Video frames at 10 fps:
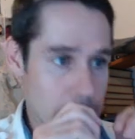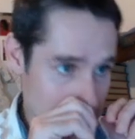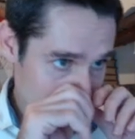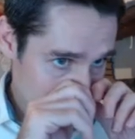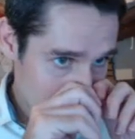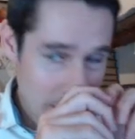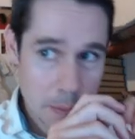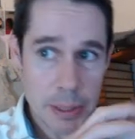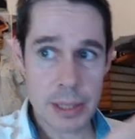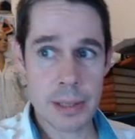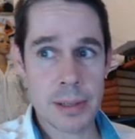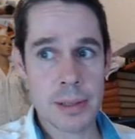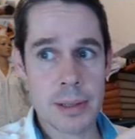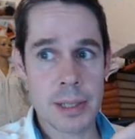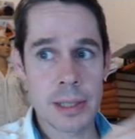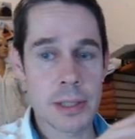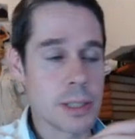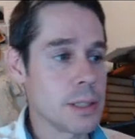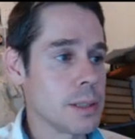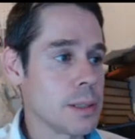is a little bit
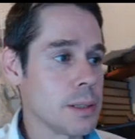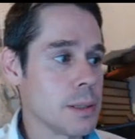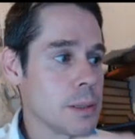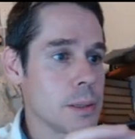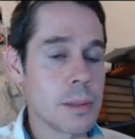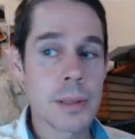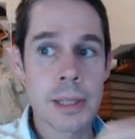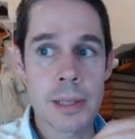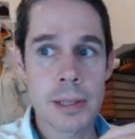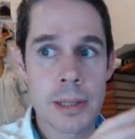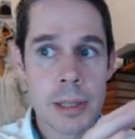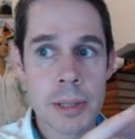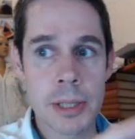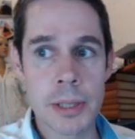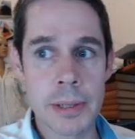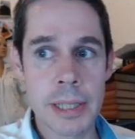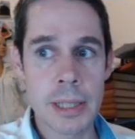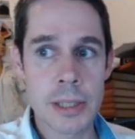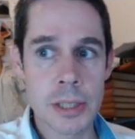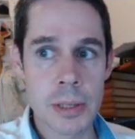dangerous, so until you know what you're doing
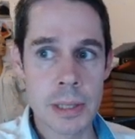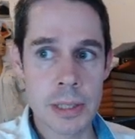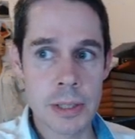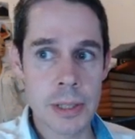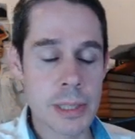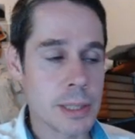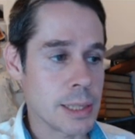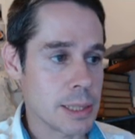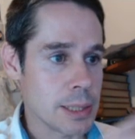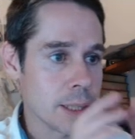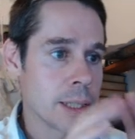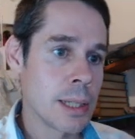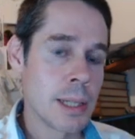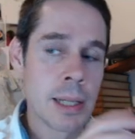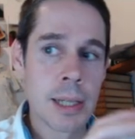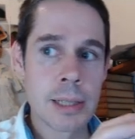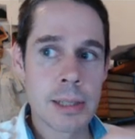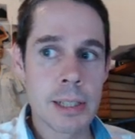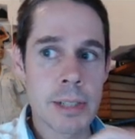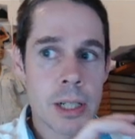and you're sure it's doing the right thing,
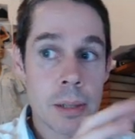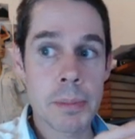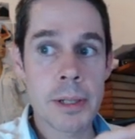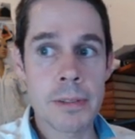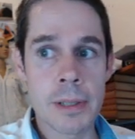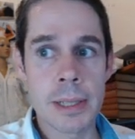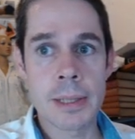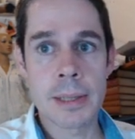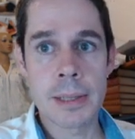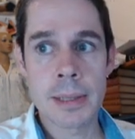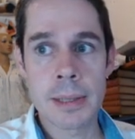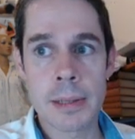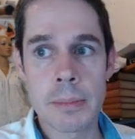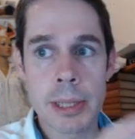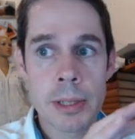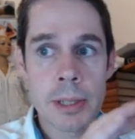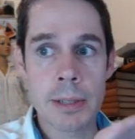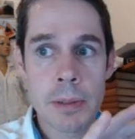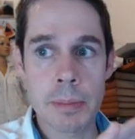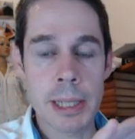save a copy of your data, make sure you
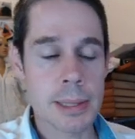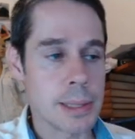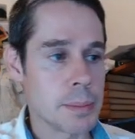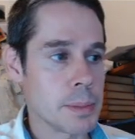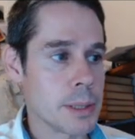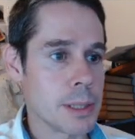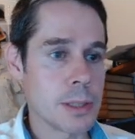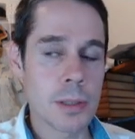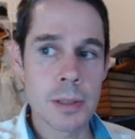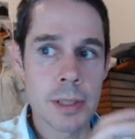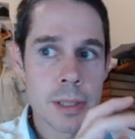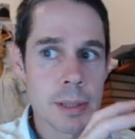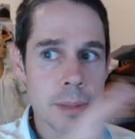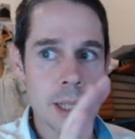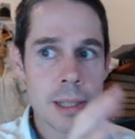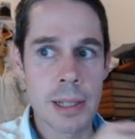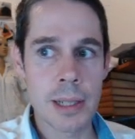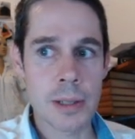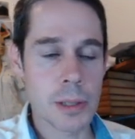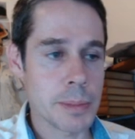have it backed up. Don't do this immediately
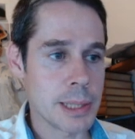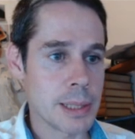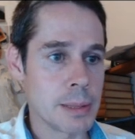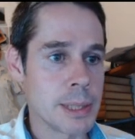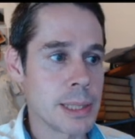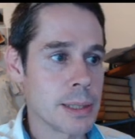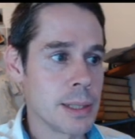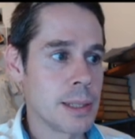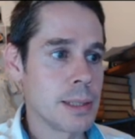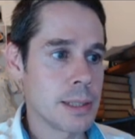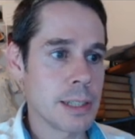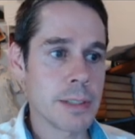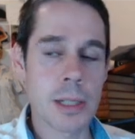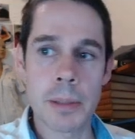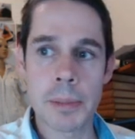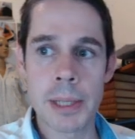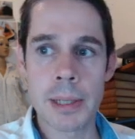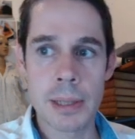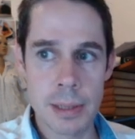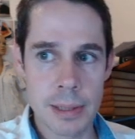on your main database. Save a copy
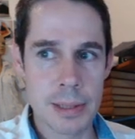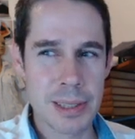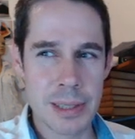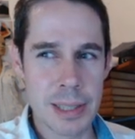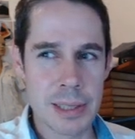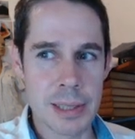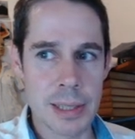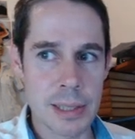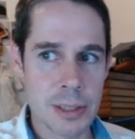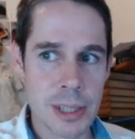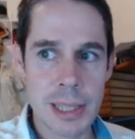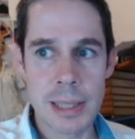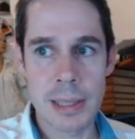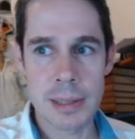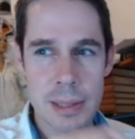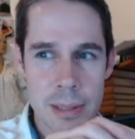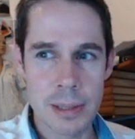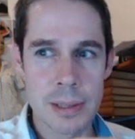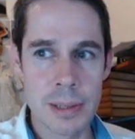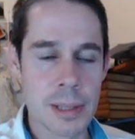and test it out, try it out until
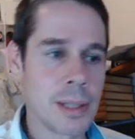you're